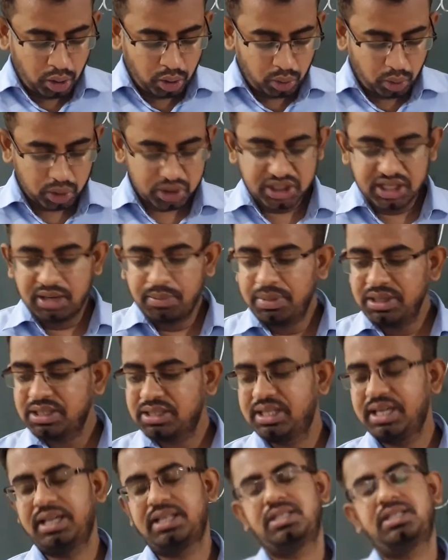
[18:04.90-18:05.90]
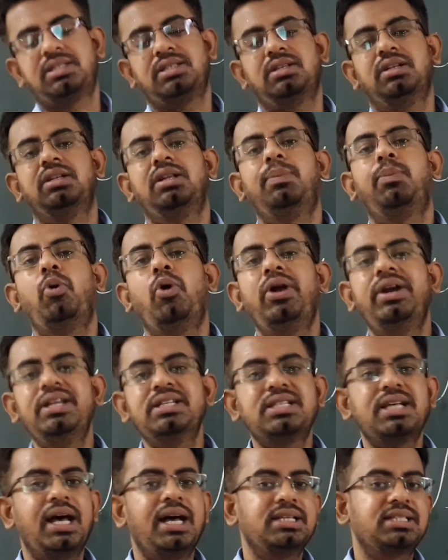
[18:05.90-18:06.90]
Question number 6. The poet
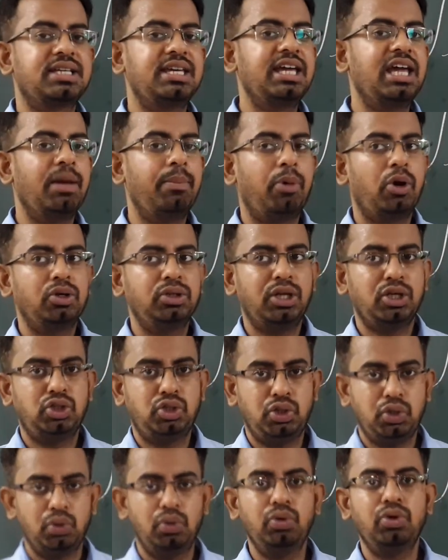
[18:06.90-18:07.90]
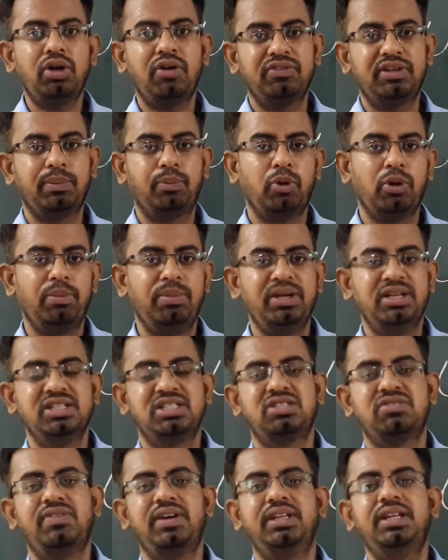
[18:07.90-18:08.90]
is asking about the tune of the poem,
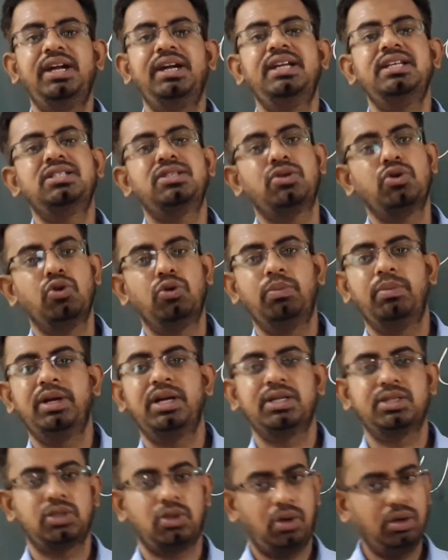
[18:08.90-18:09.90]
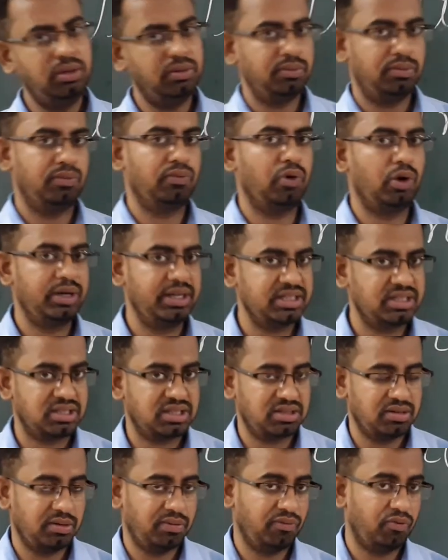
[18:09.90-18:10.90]
means whether it is humorous or
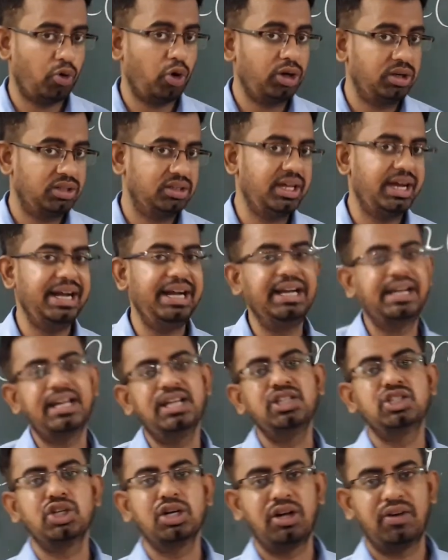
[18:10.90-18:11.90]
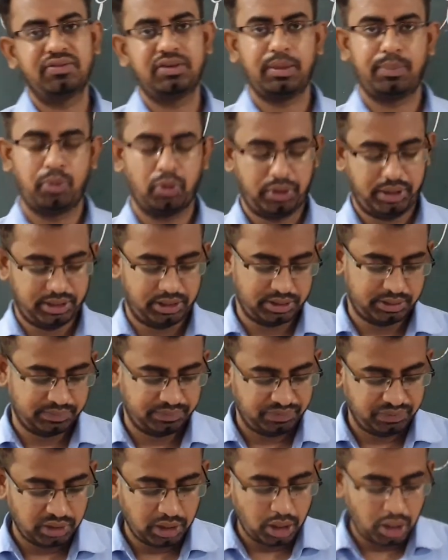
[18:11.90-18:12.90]
what the intention of the poet.
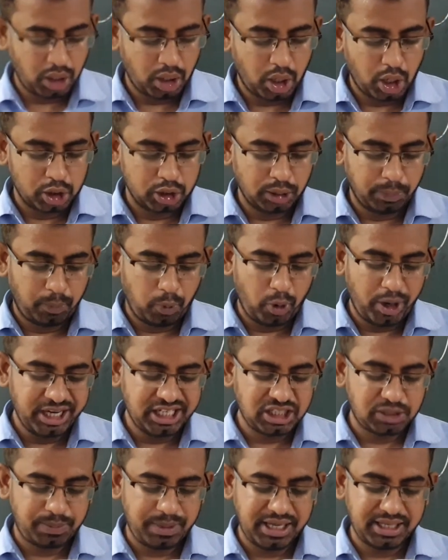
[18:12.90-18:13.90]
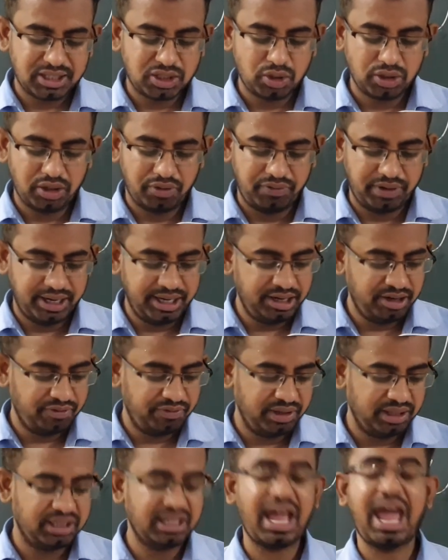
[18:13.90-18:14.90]
The poet speaks to the
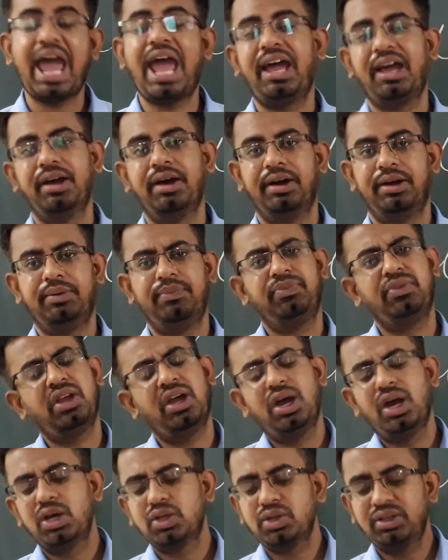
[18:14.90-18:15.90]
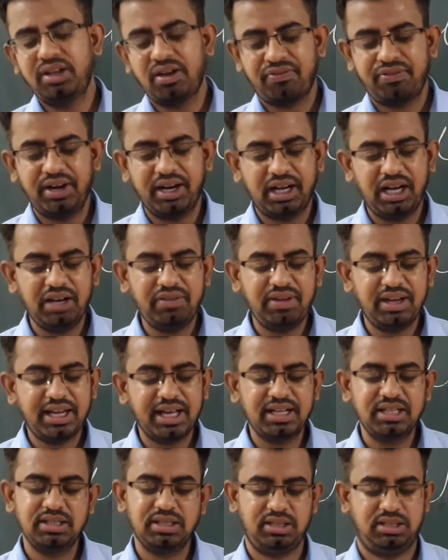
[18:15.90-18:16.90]
wind with anger. So definitely we
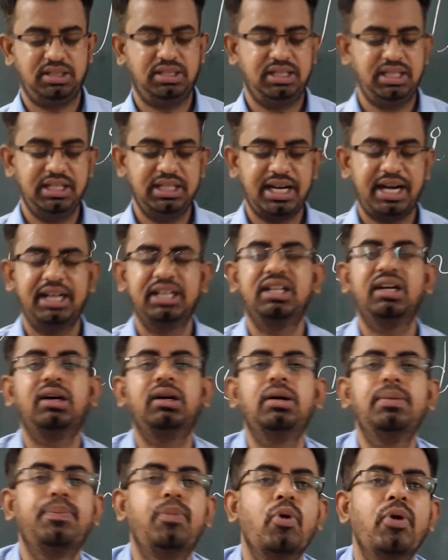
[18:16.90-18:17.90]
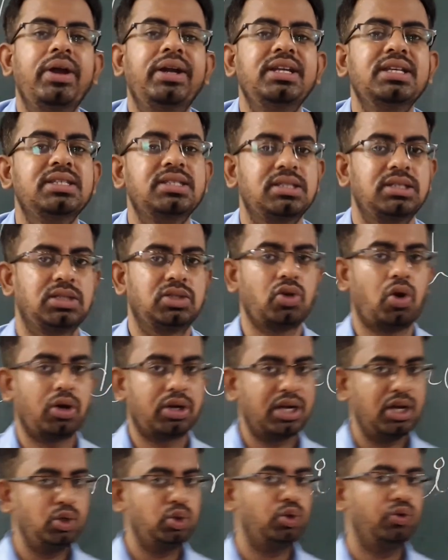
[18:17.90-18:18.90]
can see that the poet is
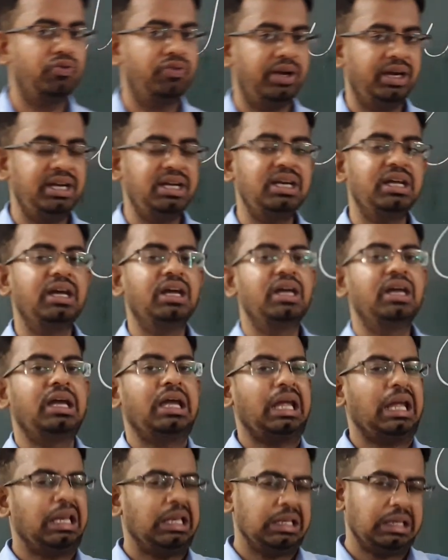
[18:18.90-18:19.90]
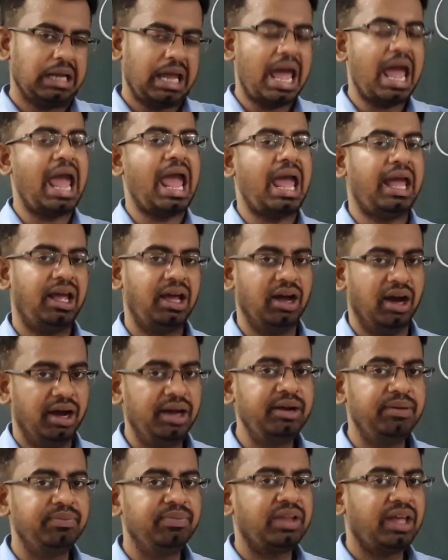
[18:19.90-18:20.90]
talking to wind in
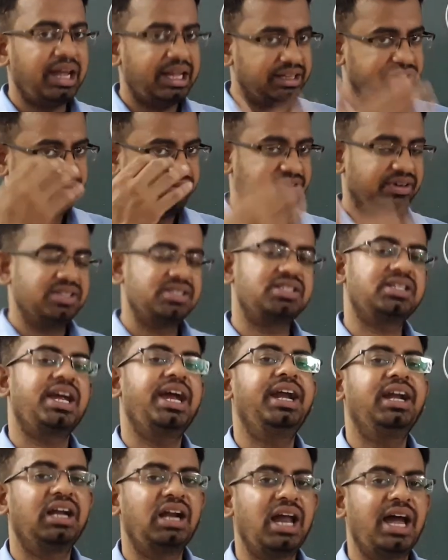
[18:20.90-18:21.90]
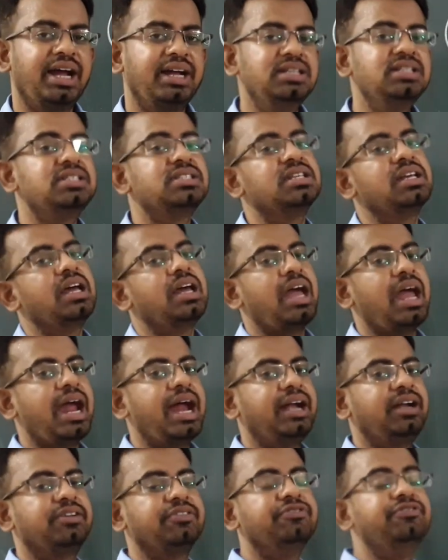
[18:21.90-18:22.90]
anger in the first 8 lines,
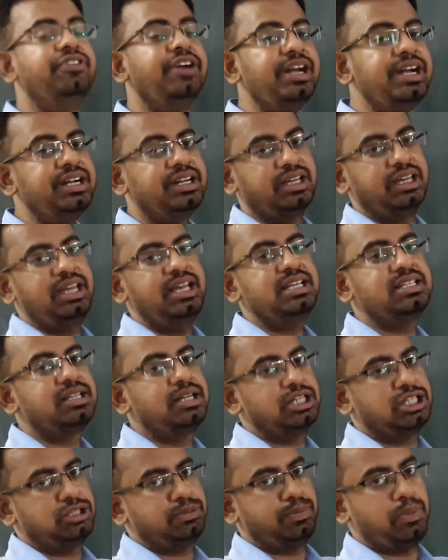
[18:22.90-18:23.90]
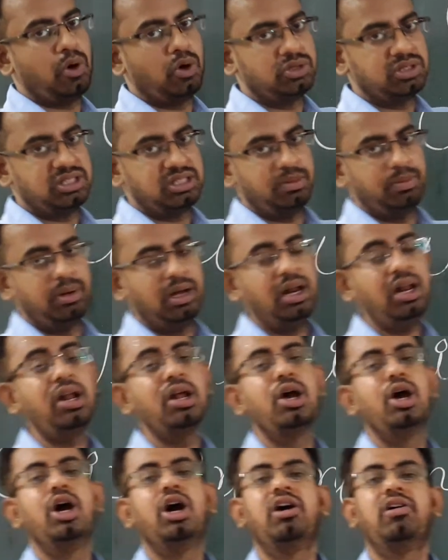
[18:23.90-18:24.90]
and wind is
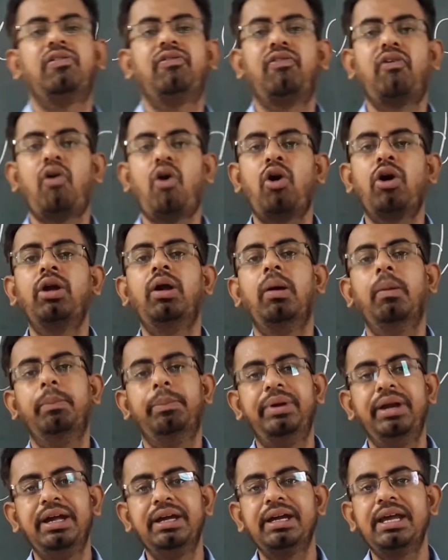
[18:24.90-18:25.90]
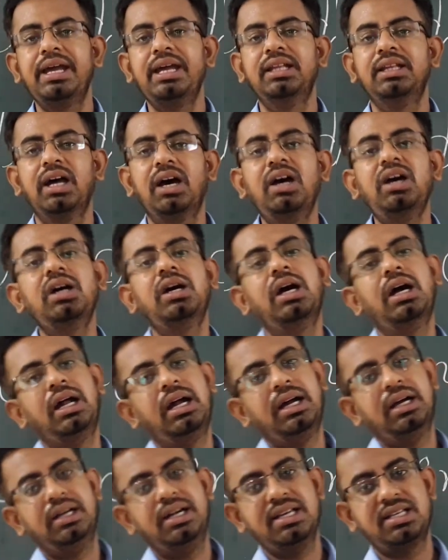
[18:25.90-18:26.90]
responsible for bringing the
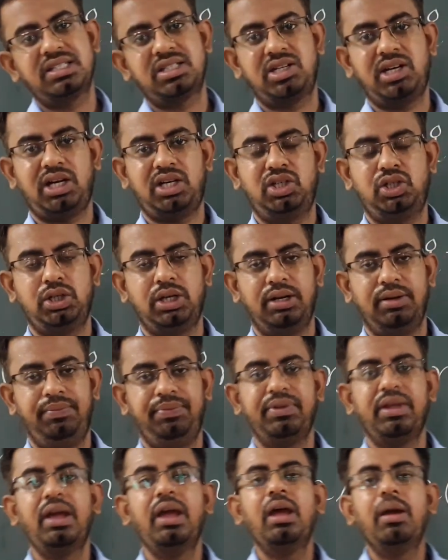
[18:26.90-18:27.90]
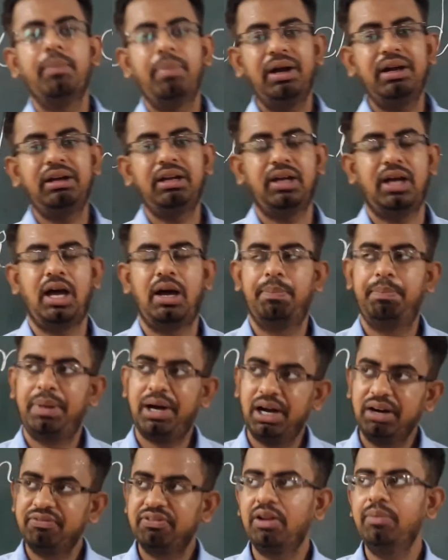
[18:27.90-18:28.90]
destruction. But
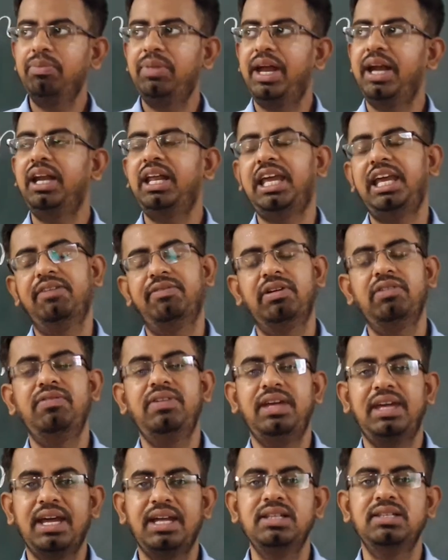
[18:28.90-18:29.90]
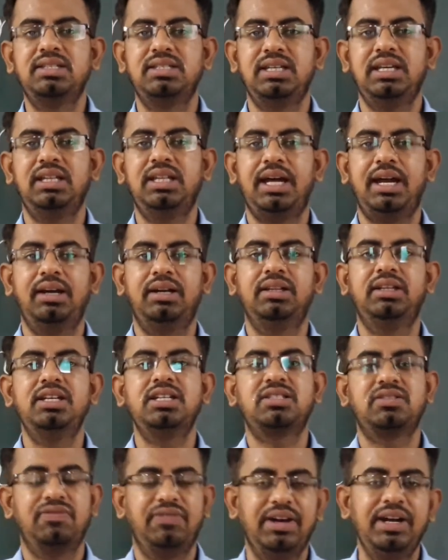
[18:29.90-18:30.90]
apart from that, even we can see that
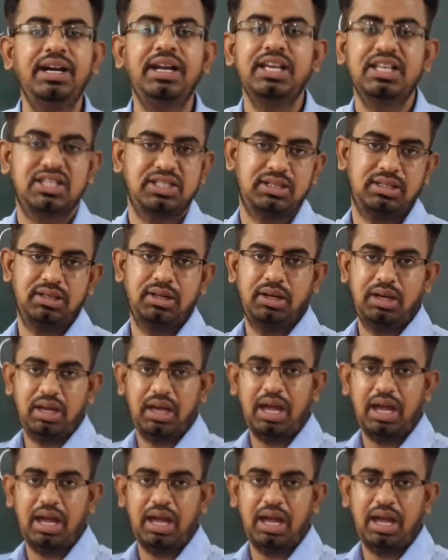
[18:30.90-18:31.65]
this wind is